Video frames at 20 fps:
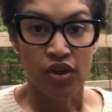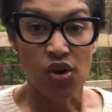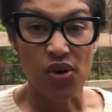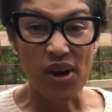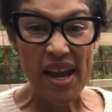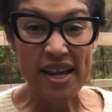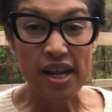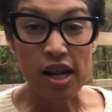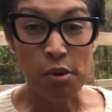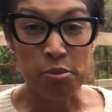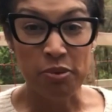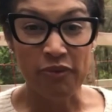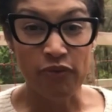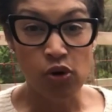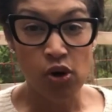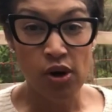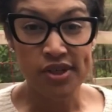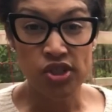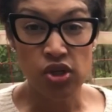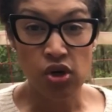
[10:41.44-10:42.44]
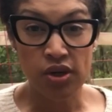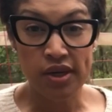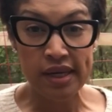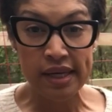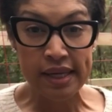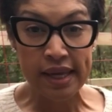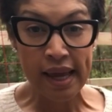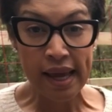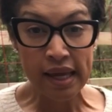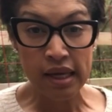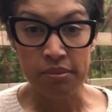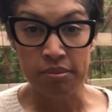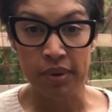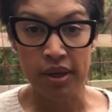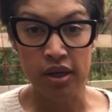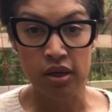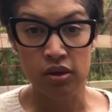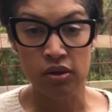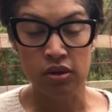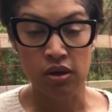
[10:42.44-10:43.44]
Okay, now before I start getting hate
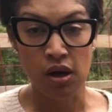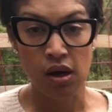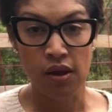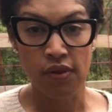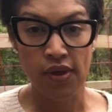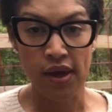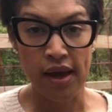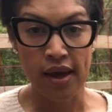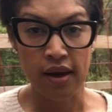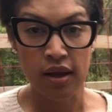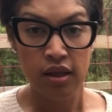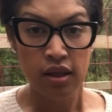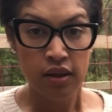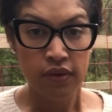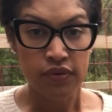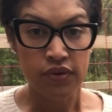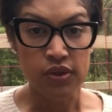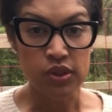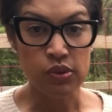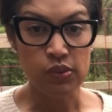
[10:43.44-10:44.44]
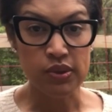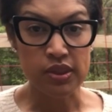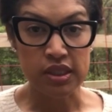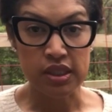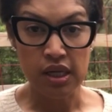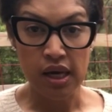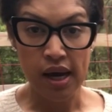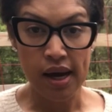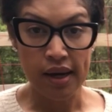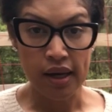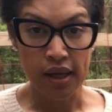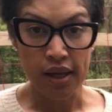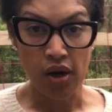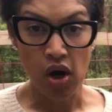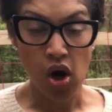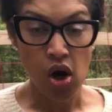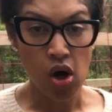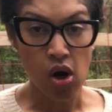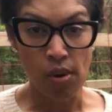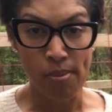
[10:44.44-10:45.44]
mail and all that, this was not at
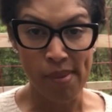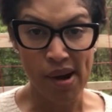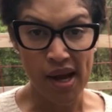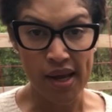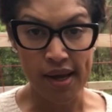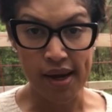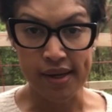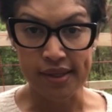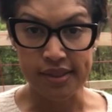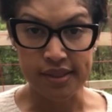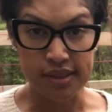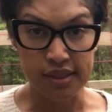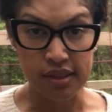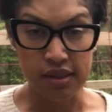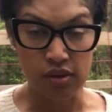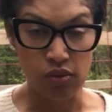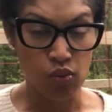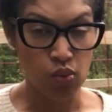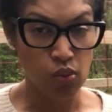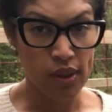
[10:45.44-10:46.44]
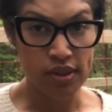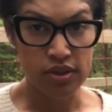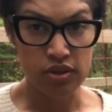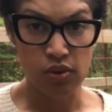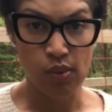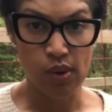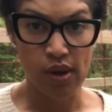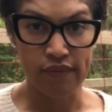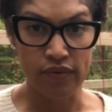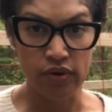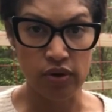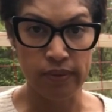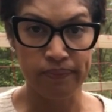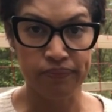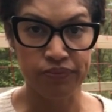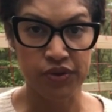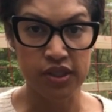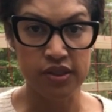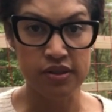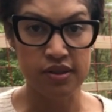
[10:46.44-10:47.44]
all my idea whatsoever.
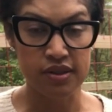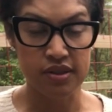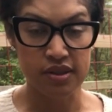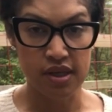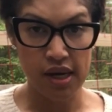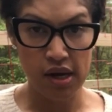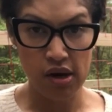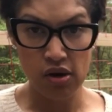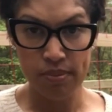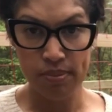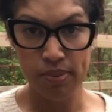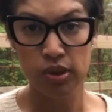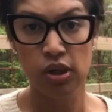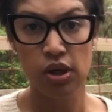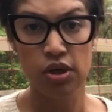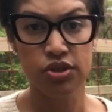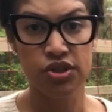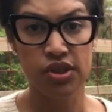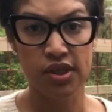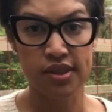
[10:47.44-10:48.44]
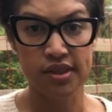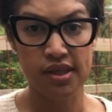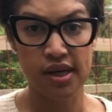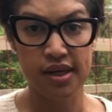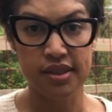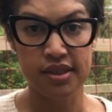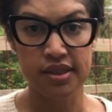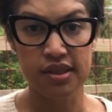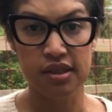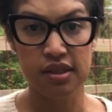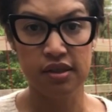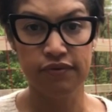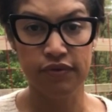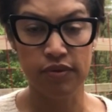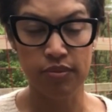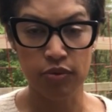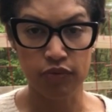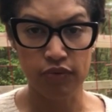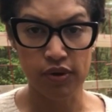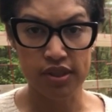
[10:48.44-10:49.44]
This is Gary Pilarchik's idea
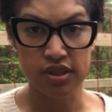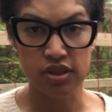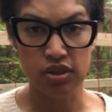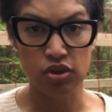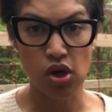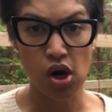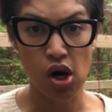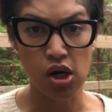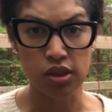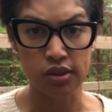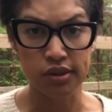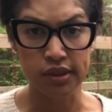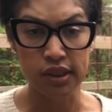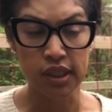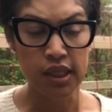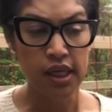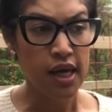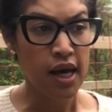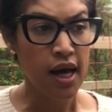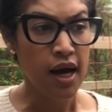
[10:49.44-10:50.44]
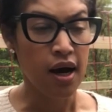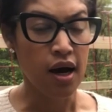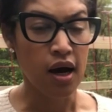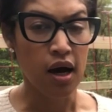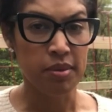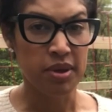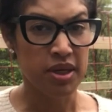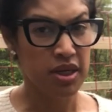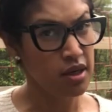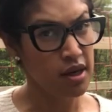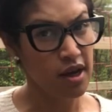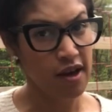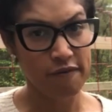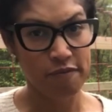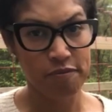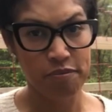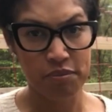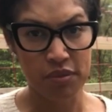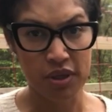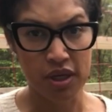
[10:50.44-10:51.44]
from The Rusted Garden. Um, he and I
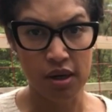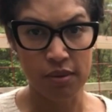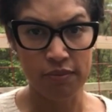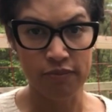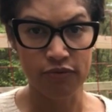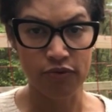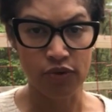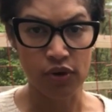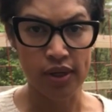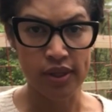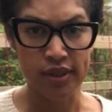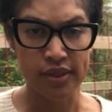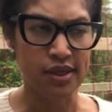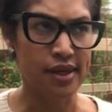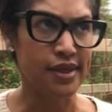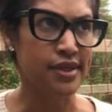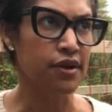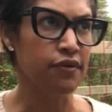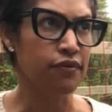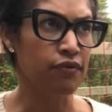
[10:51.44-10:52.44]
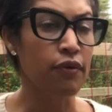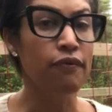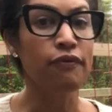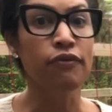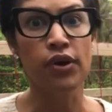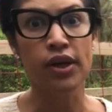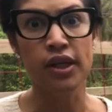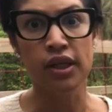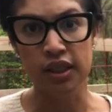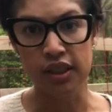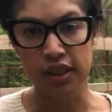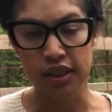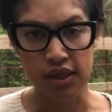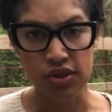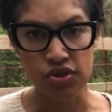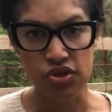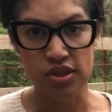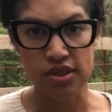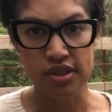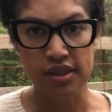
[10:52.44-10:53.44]
have become friends, I say fr friendly, I
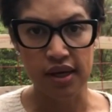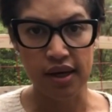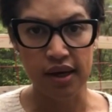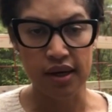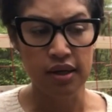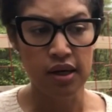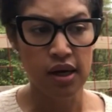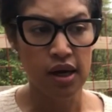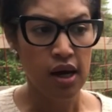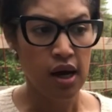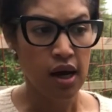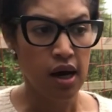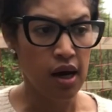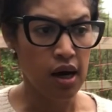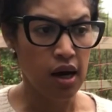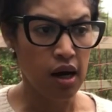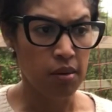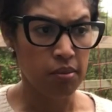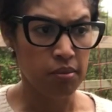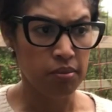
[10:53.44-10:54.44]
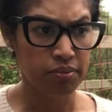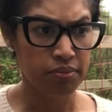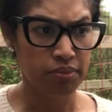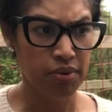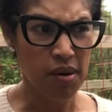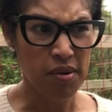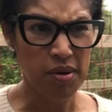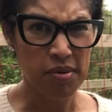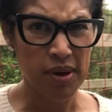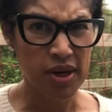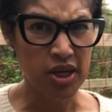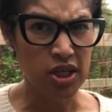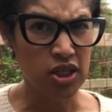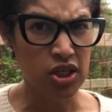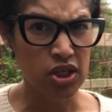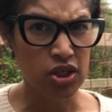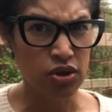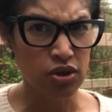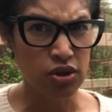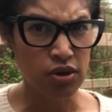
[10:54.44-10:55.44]
should say, um, probably about a
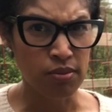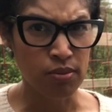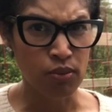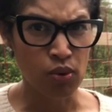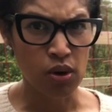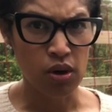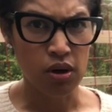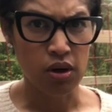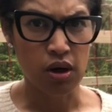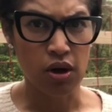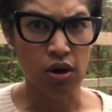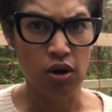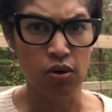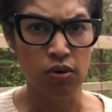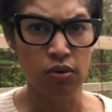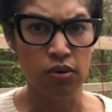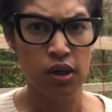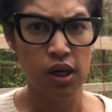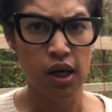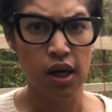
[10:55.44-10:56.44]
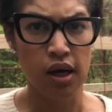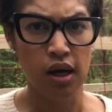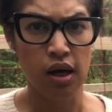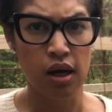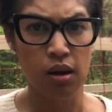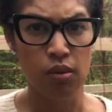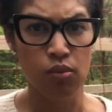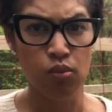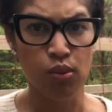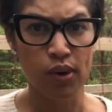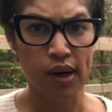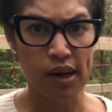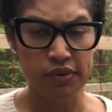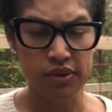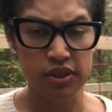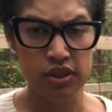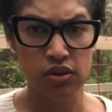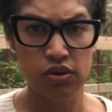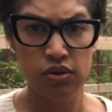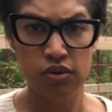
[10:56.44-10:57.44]
year or more ago um, when I
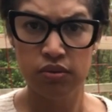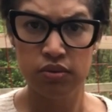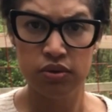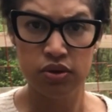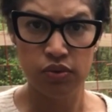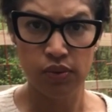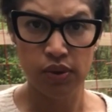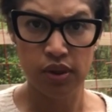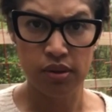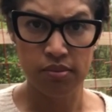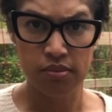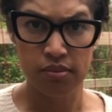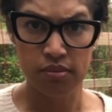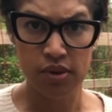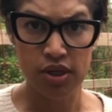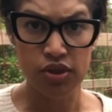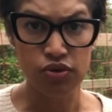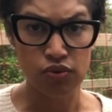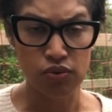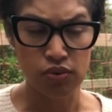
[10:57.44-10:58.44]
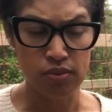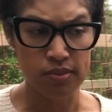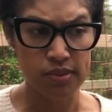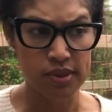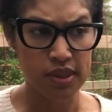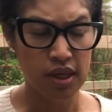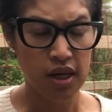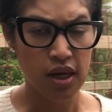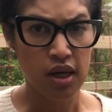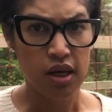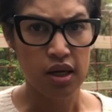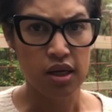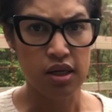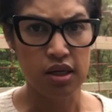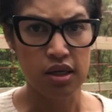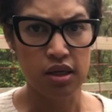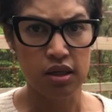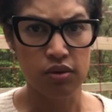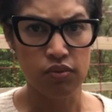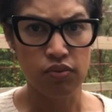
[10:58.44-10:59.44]
was still doing mushrooms.
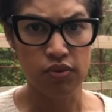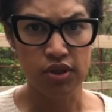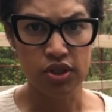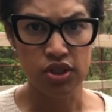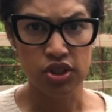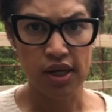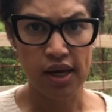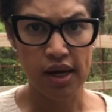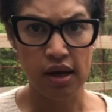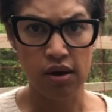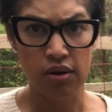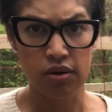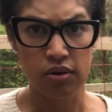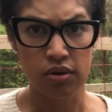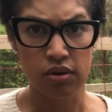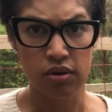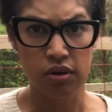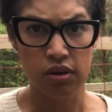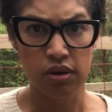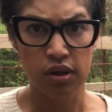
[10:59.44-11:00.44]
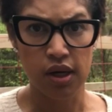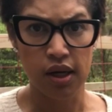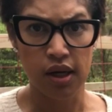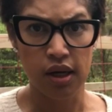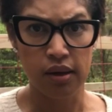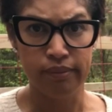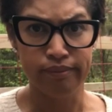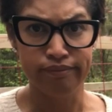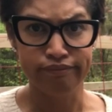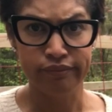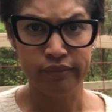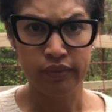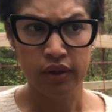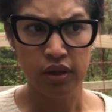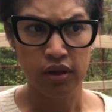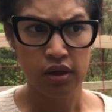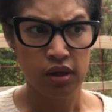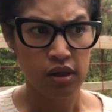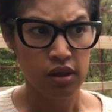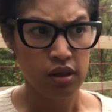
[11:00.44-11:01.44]
He had reached out or um,
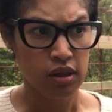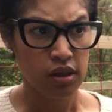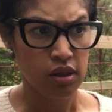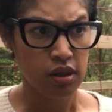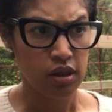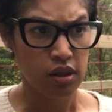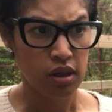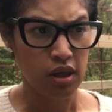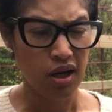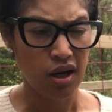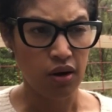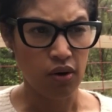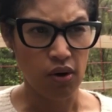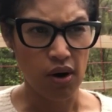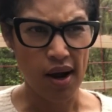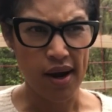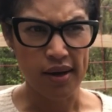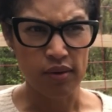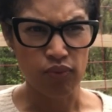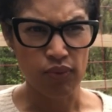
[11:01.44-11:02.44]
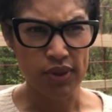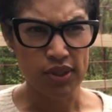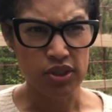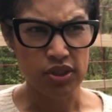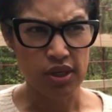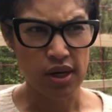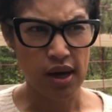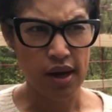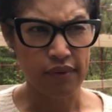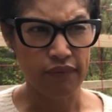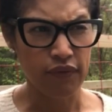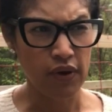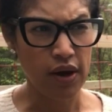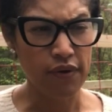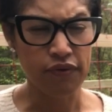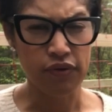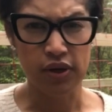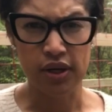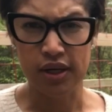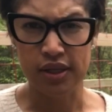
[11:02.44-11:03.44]
or I had reached out, I,
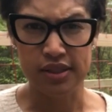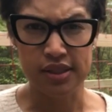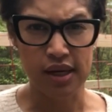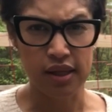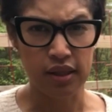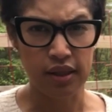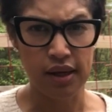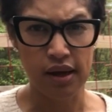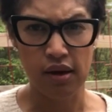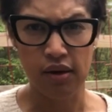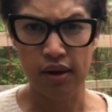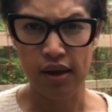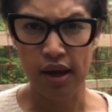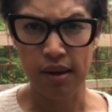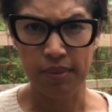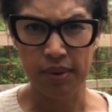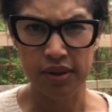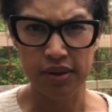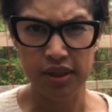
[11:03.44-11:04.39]
forget exactly how it happened.